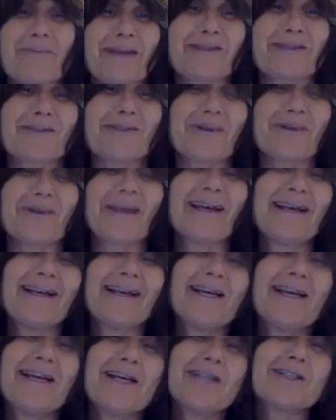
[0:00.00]
passed away.
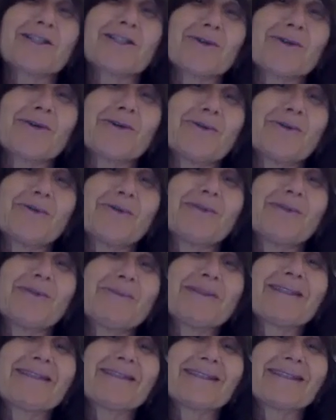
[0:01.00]
So
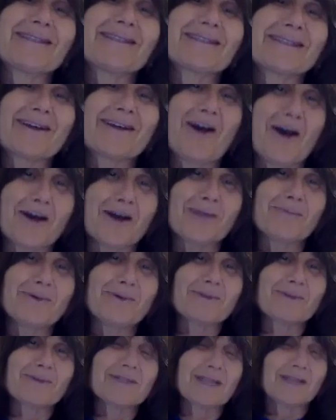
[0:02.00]
Mrs. Hochman
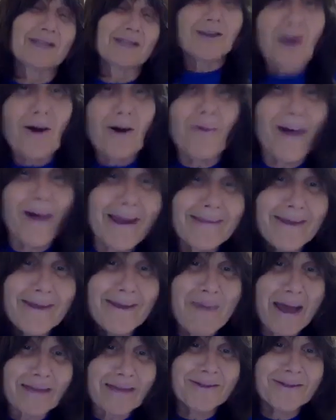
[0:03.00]
would say, you know why they
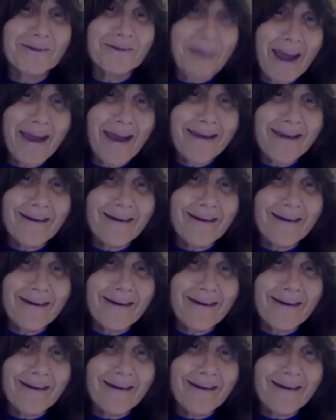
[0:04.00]
passed away?